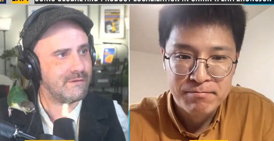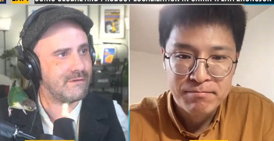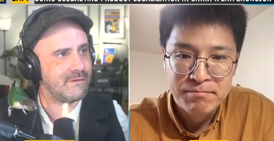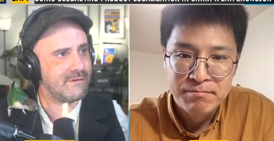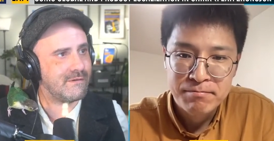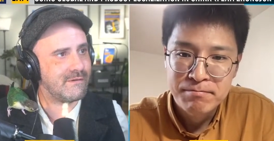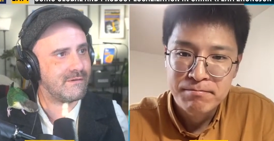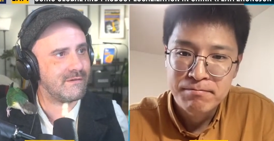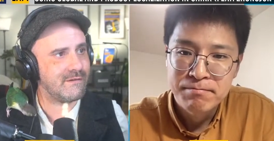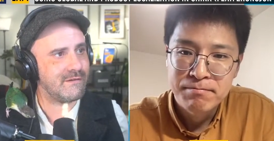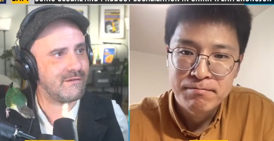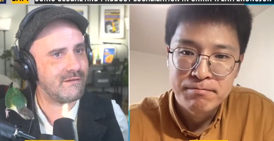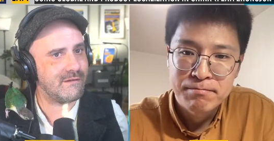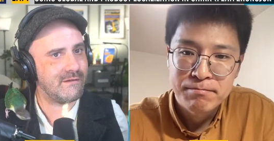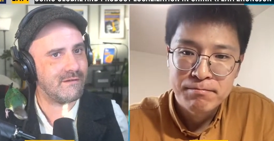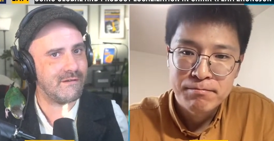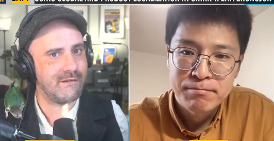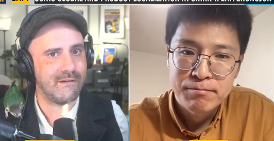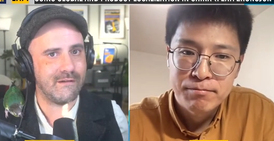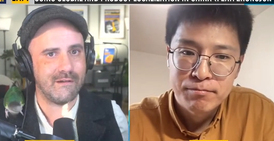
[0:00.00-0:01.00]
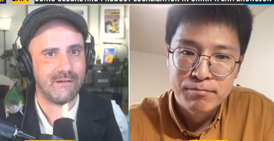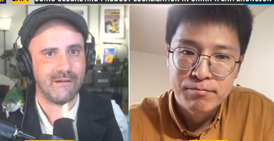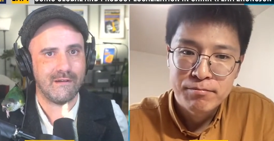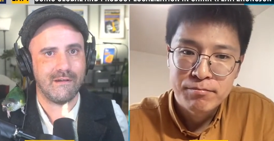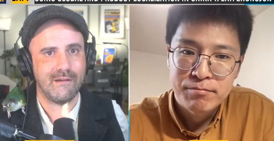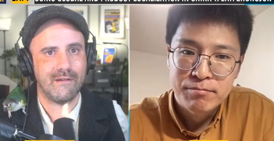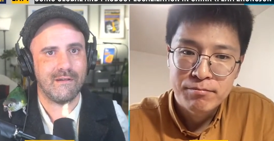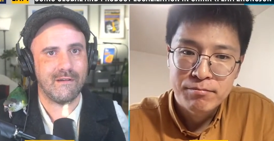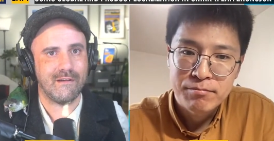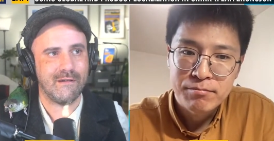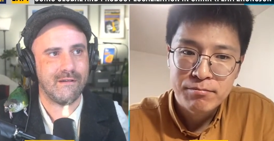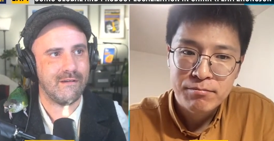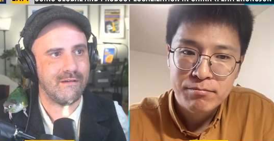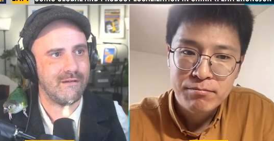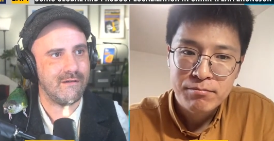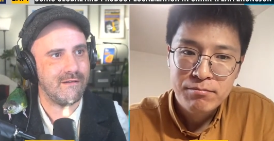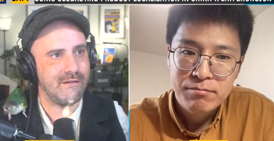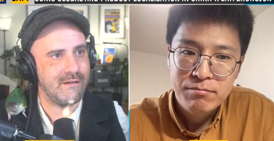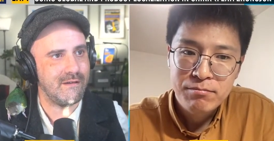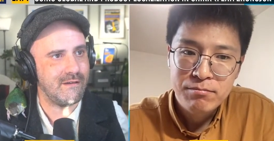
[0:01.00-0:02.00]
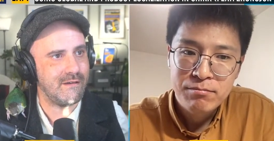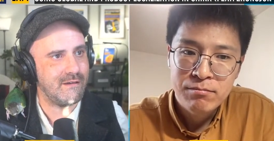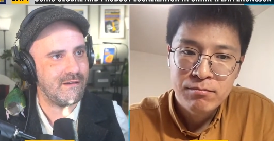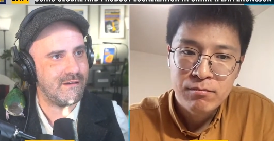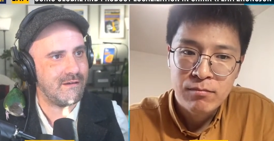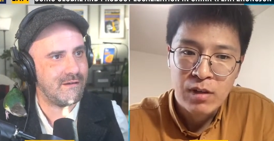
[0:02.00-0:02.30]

[no speech]